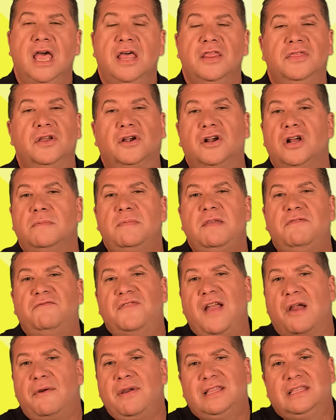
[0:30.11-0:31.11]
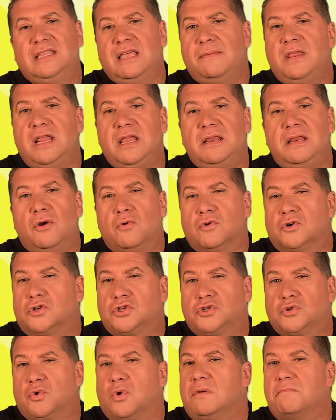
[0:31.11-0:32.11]
They're going to be very limited or
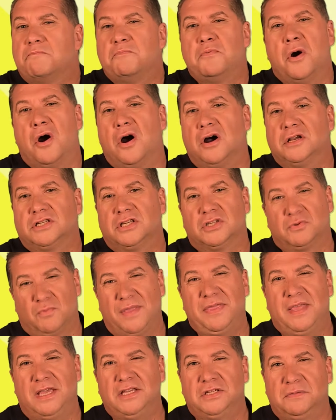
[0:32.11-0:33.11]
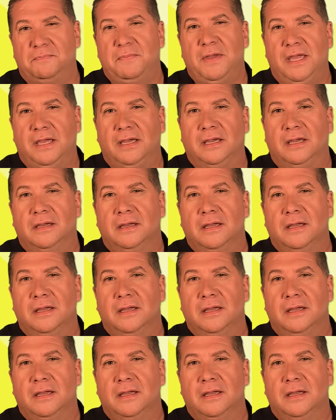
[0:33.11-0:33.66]
short pauses when they speak.